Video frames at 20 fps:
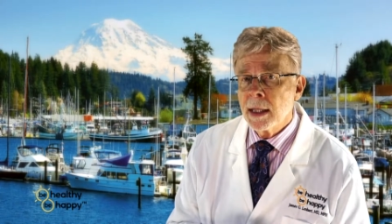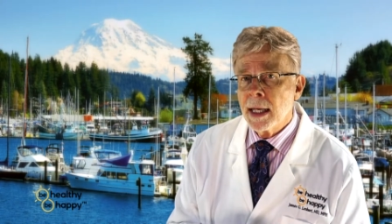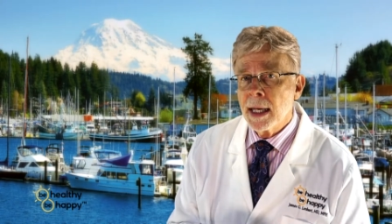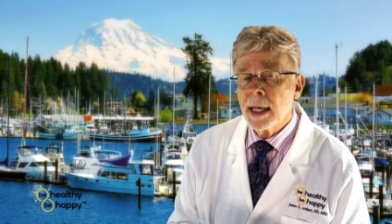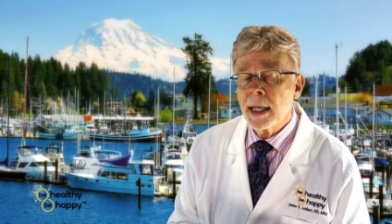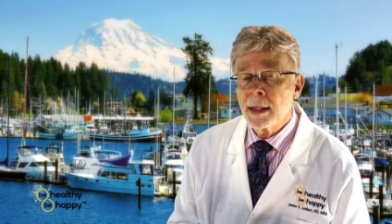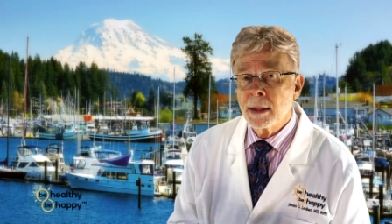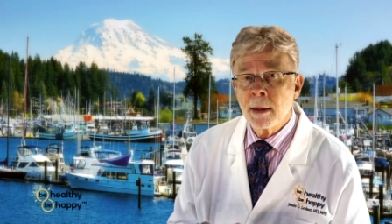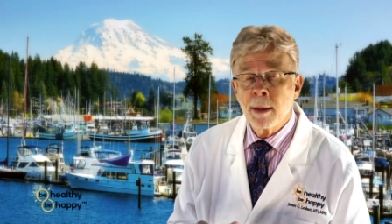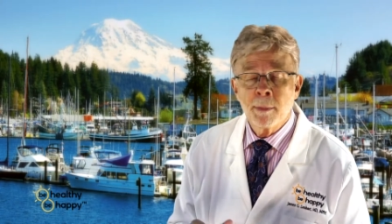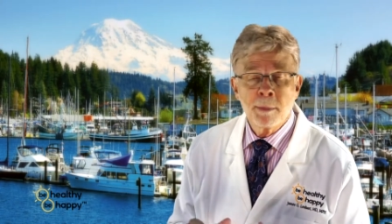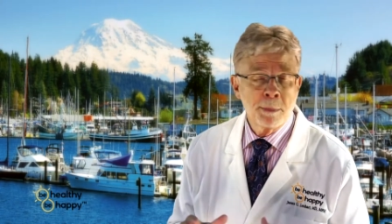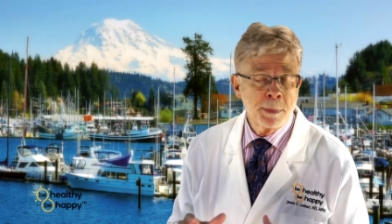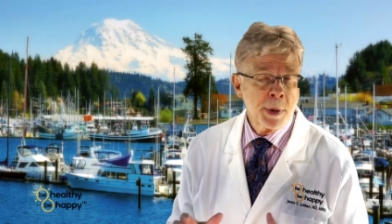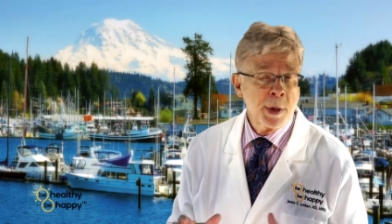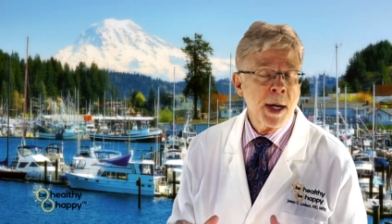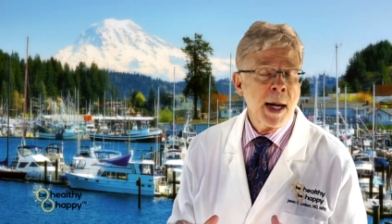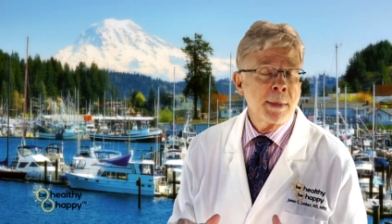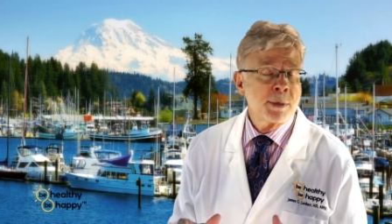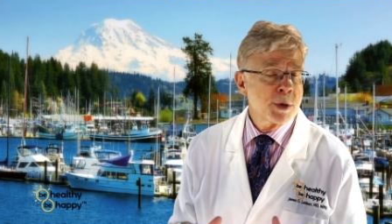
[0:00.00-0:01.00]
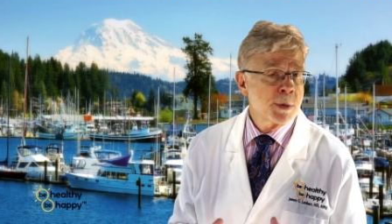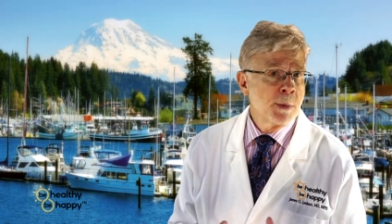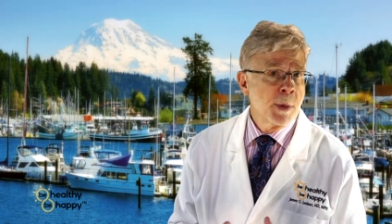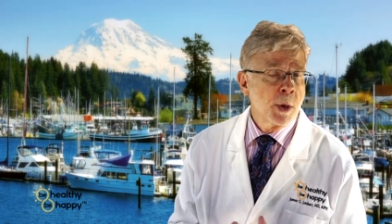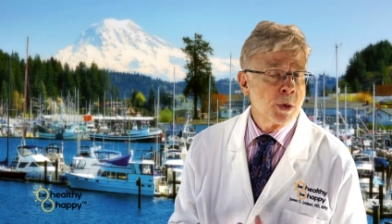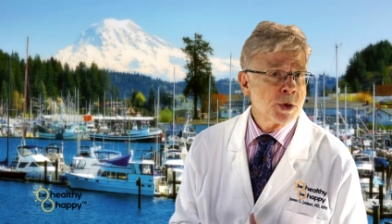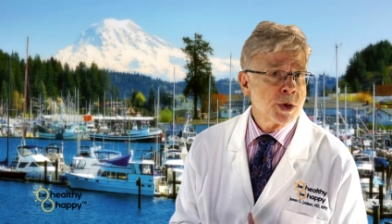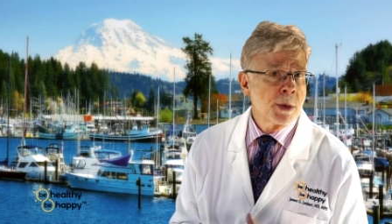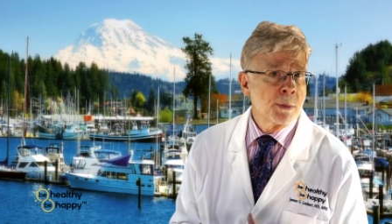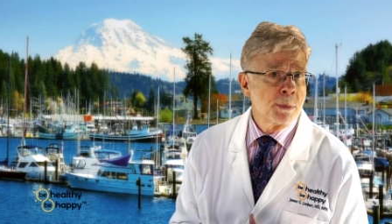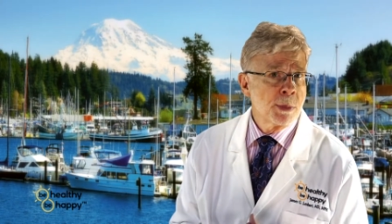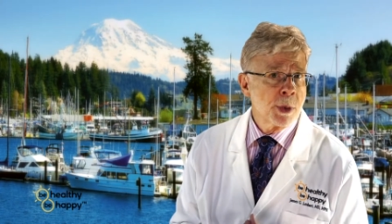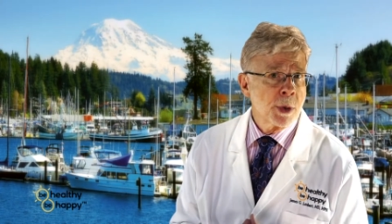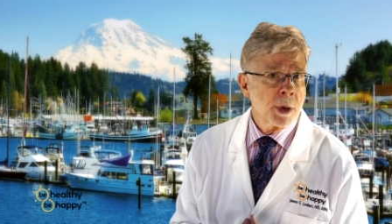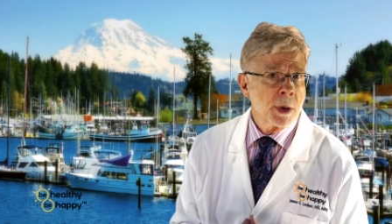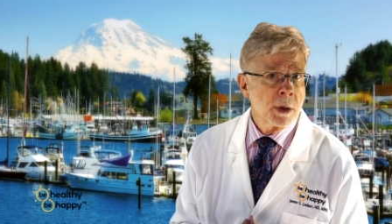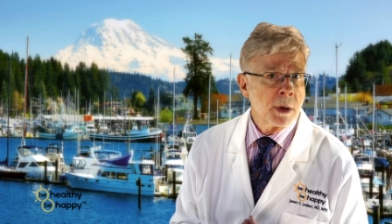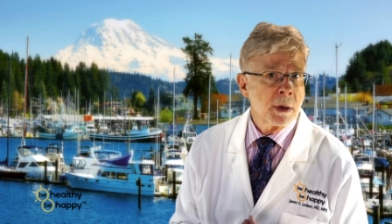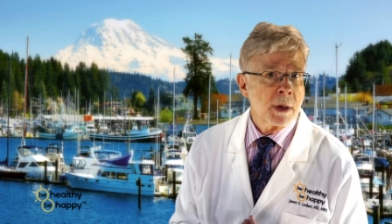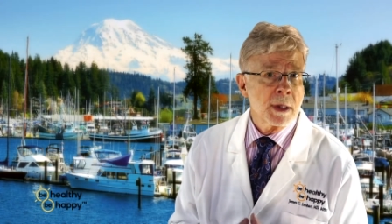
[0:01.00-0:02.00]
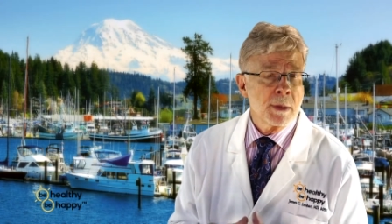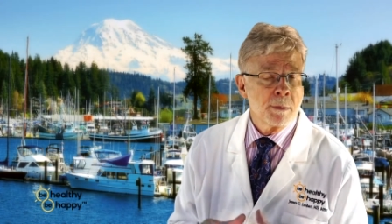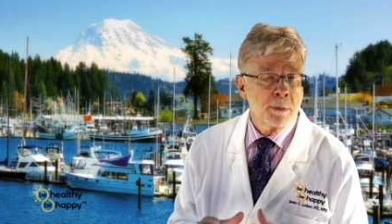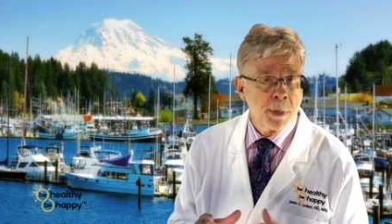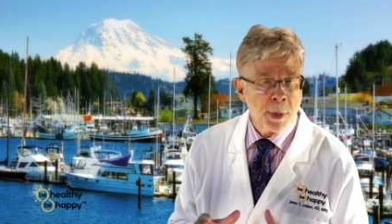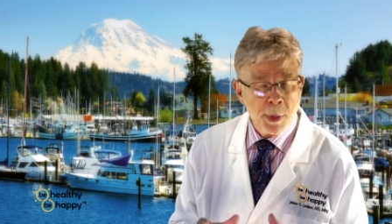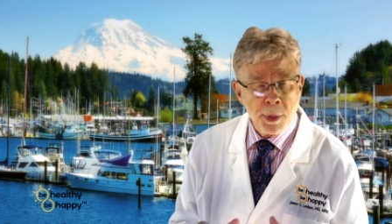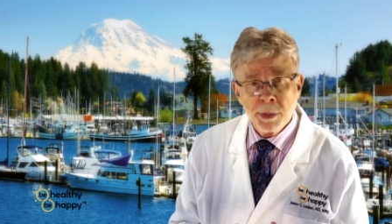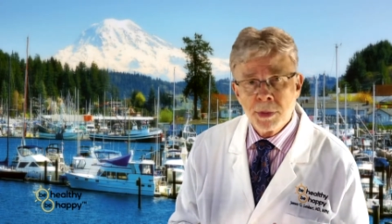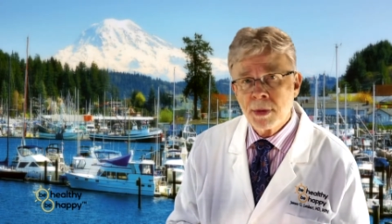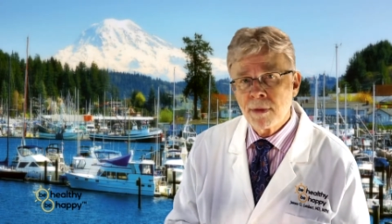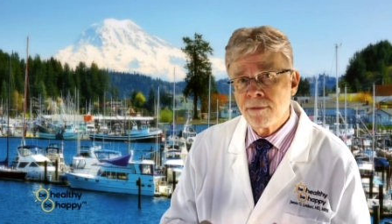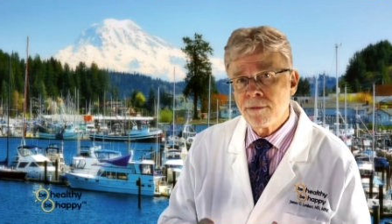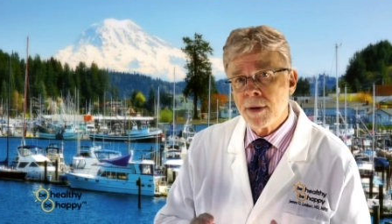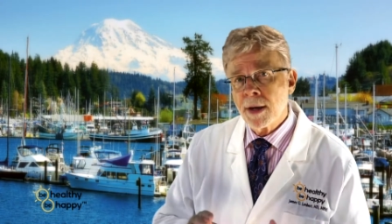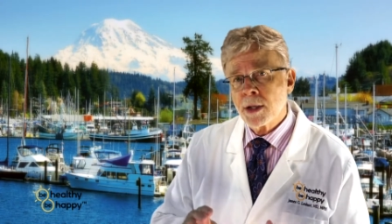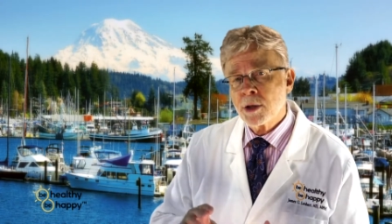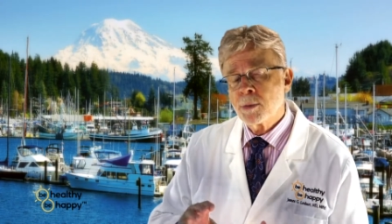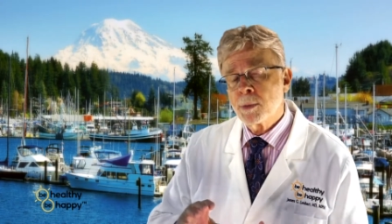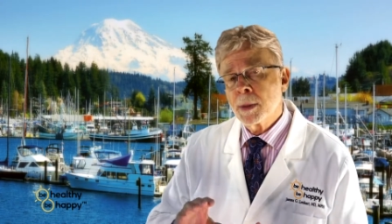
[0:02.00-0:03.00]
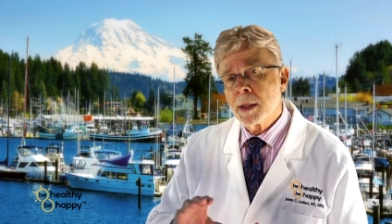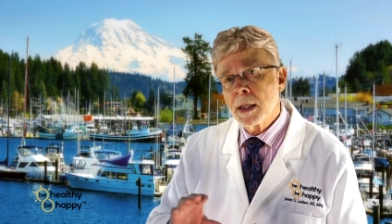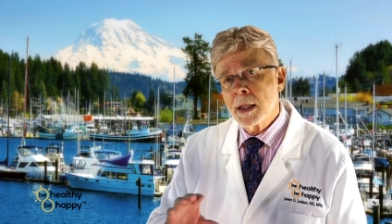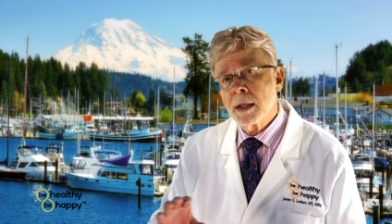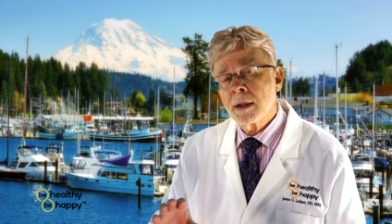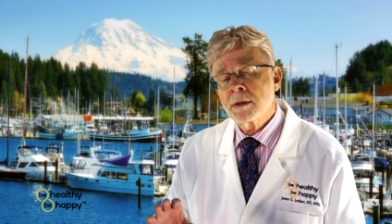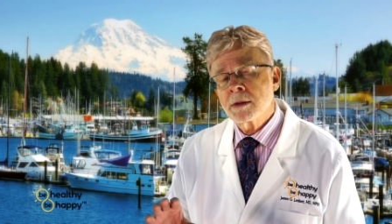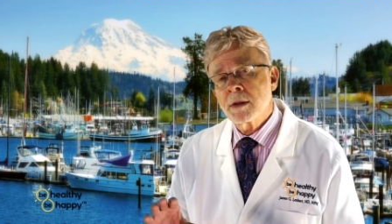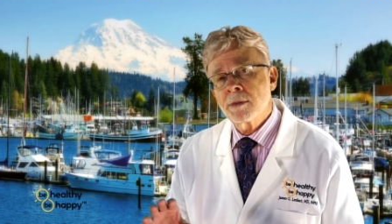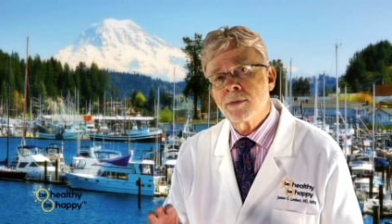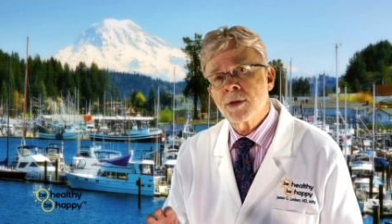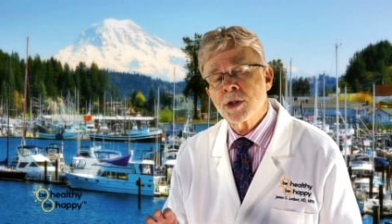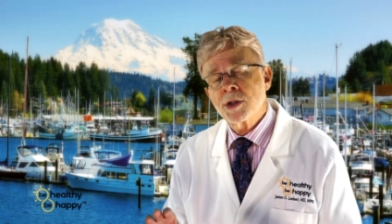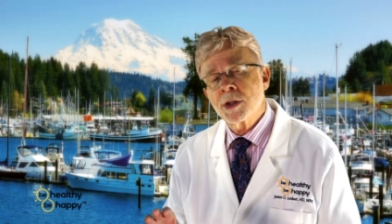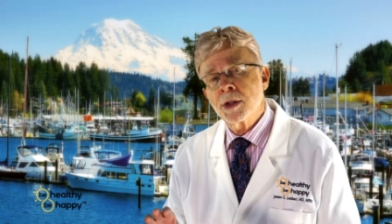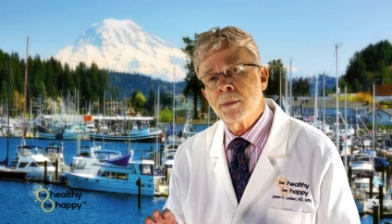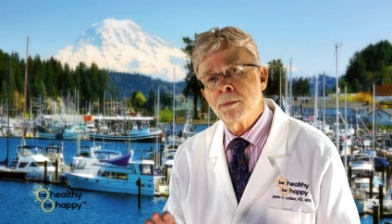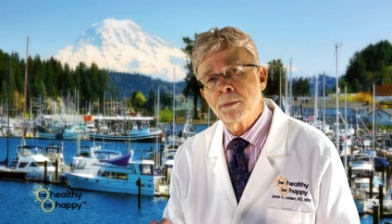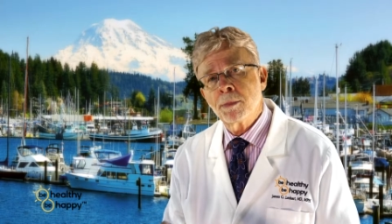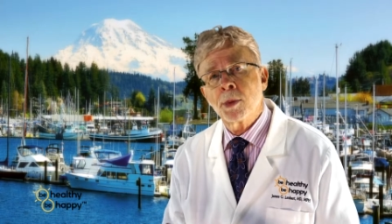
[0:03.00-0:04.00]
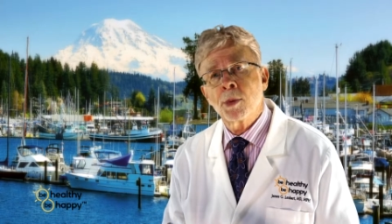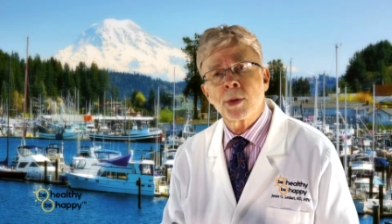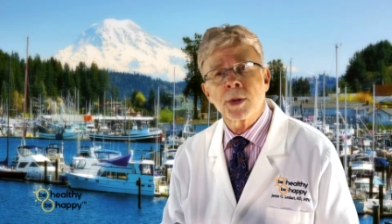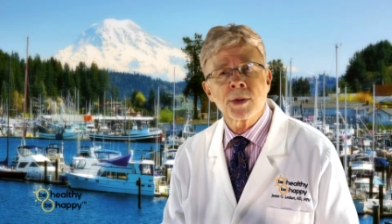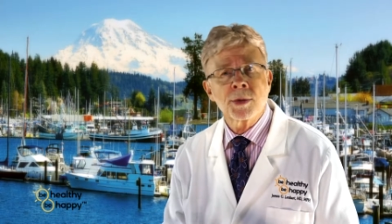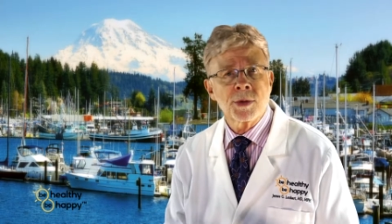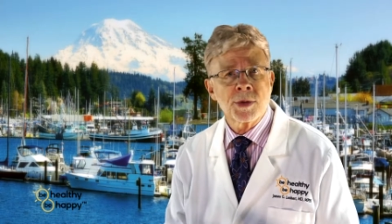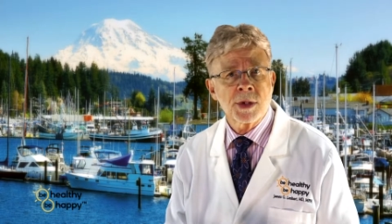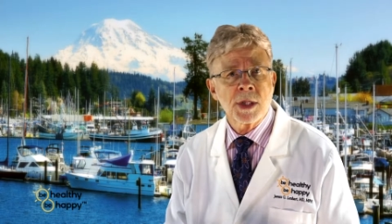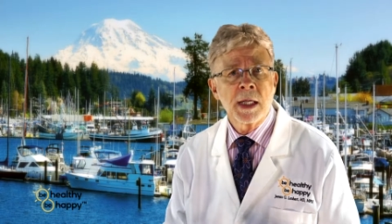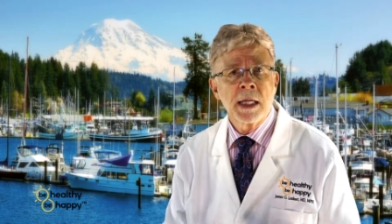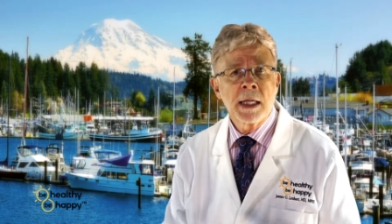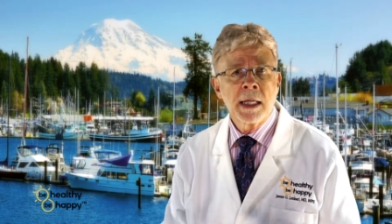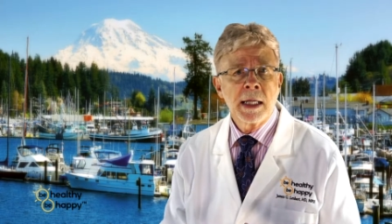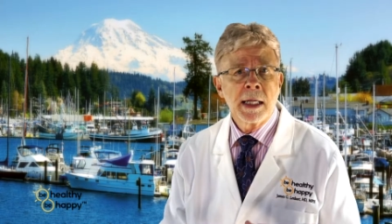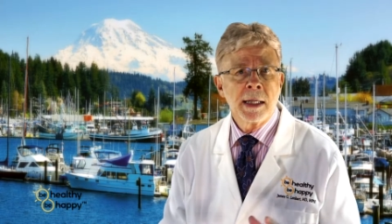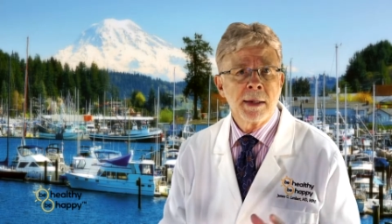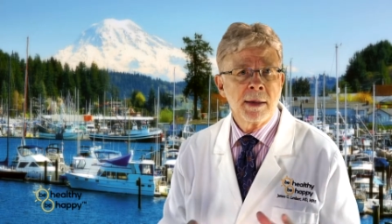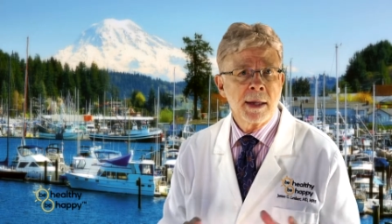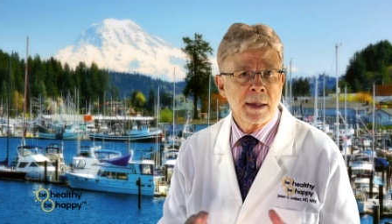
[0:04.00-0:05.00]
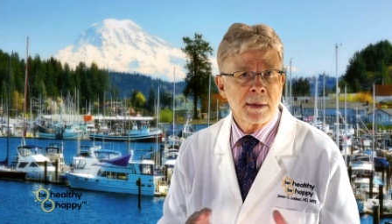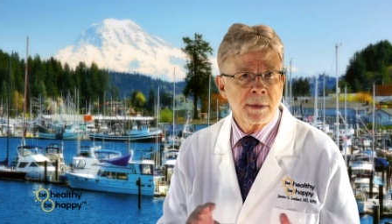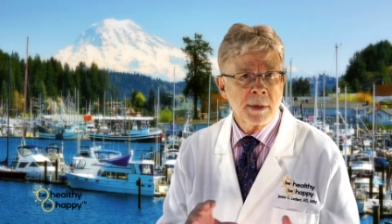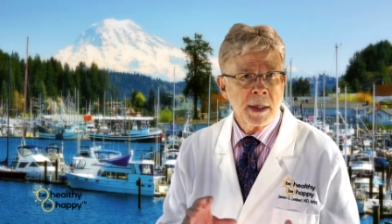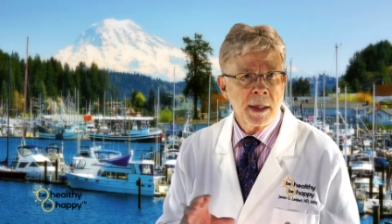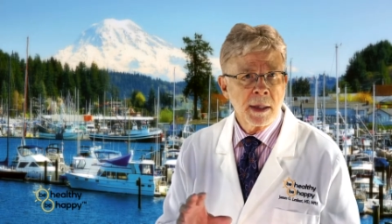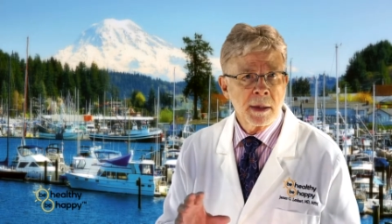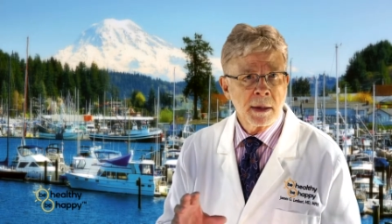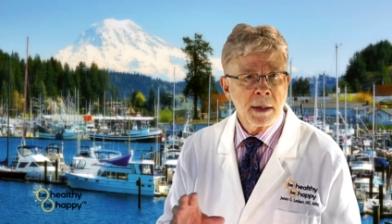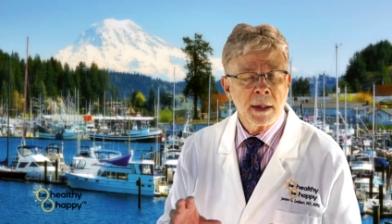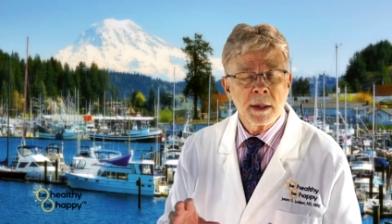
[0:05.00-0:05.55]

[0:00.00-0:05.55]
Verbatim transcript: and perhaps most importantly, birth defects because of its importance in that thing,